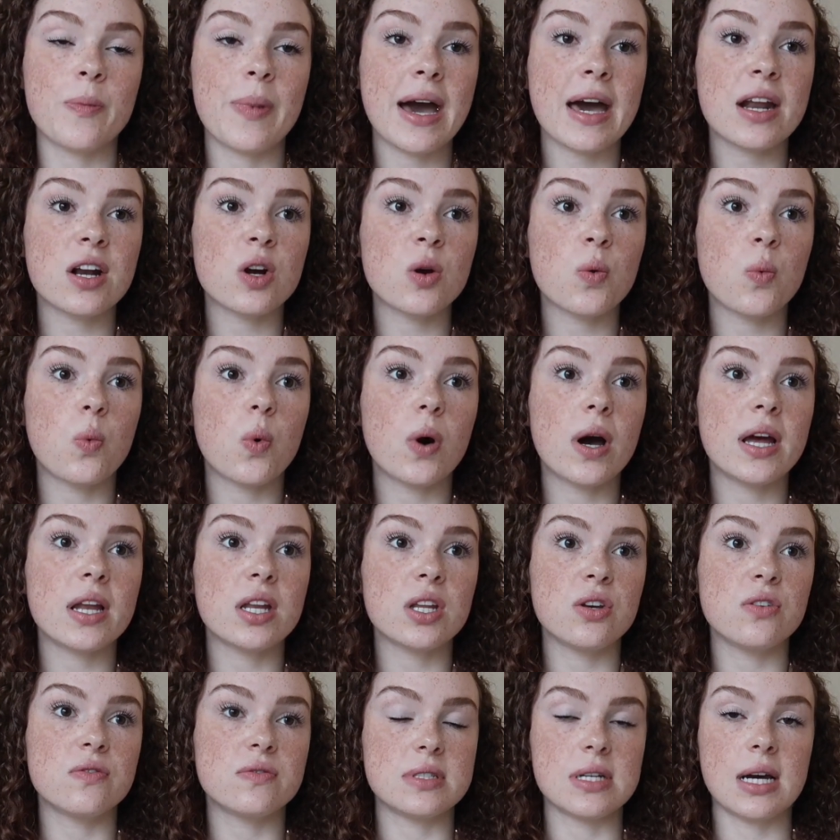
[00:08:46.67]
matter what
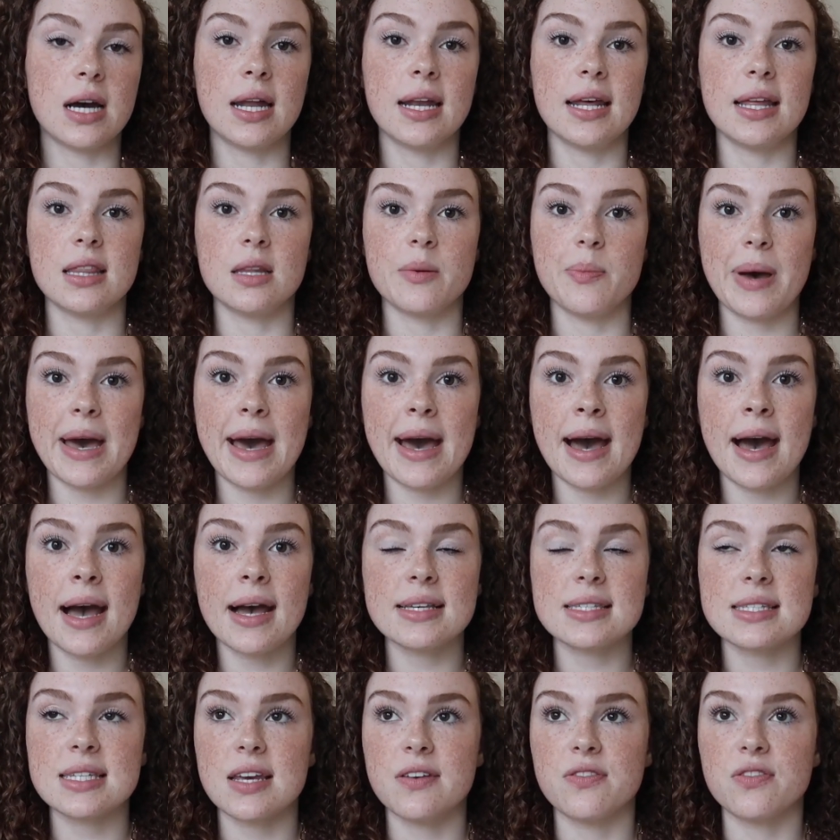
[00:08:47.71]
you've done in the
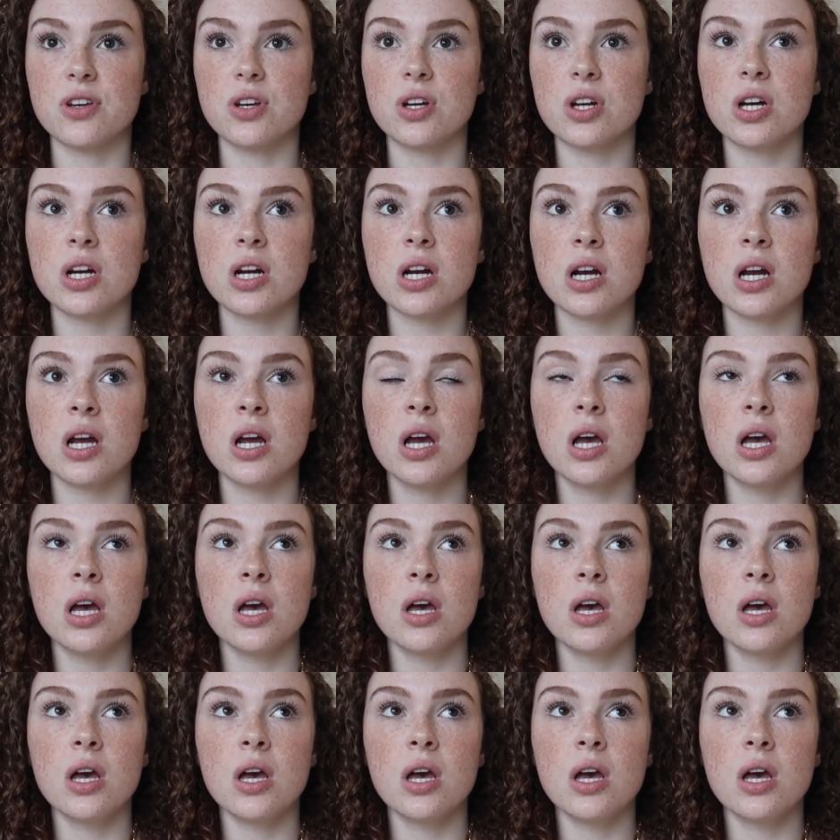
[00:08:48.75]
past, if you're